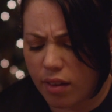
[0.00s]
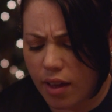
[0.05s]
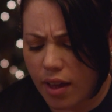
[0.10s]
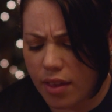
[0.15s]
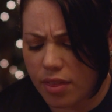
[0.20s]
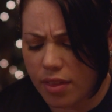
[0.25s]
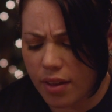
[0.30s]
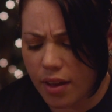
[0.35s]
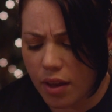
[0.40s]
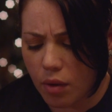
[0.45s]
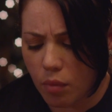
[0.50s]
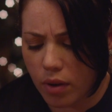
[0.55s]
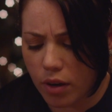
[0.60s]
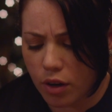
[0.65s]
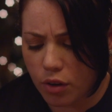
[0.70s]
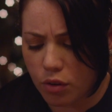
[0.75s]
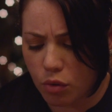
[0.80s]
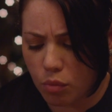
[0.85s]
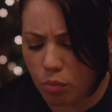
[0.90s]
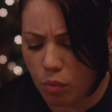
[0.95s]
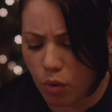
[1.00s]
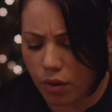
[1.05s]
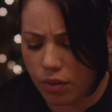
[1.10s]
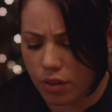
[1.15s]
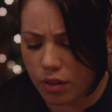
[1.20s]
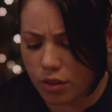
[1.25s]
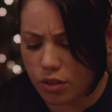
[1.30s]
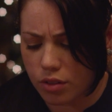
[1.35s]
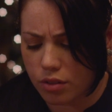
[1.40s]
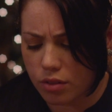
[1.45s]
I think I want to do more
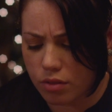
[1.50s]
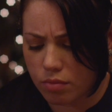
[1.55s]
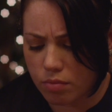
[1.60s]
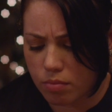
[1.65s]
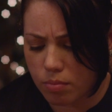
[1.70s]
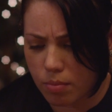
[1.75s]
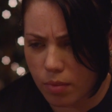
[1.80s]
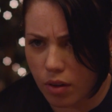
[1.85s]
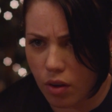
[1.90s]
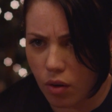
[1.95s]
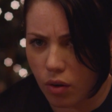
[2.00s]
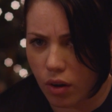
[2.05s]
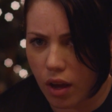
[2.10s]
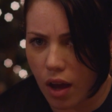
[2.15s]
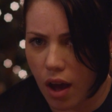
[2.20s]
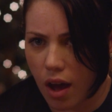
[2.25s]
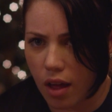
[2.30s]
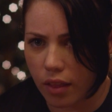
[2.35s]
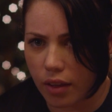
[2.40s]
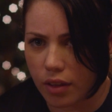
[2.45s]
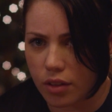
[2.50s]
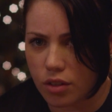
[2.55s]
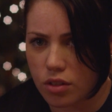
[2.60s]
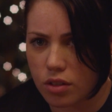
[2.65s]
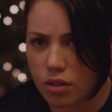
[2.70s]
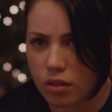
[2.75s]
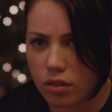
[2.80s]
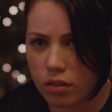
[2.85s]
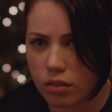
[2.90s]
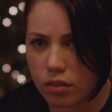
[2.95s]
than just go to
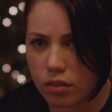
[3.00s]
college.